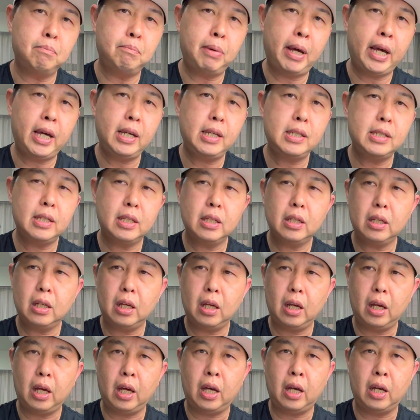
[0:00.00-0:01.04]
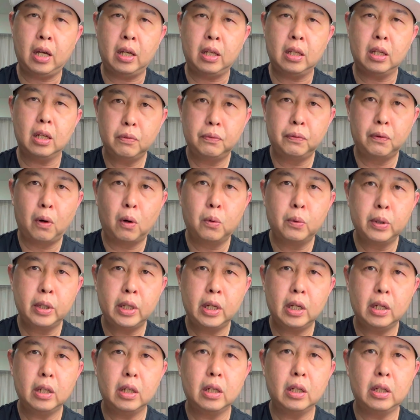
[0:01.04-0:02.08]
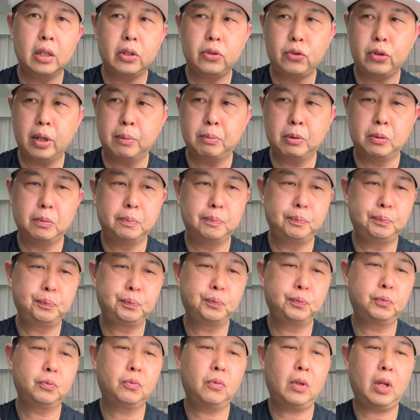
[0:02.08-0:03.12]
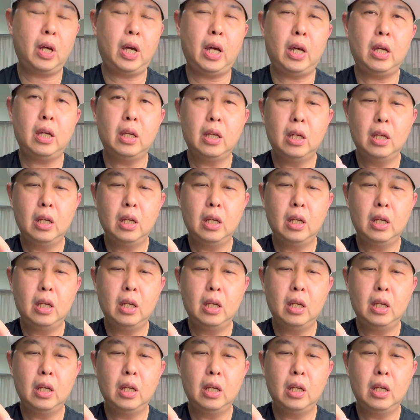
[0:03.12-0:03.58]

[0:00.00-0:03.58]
bass and forward treble, okay?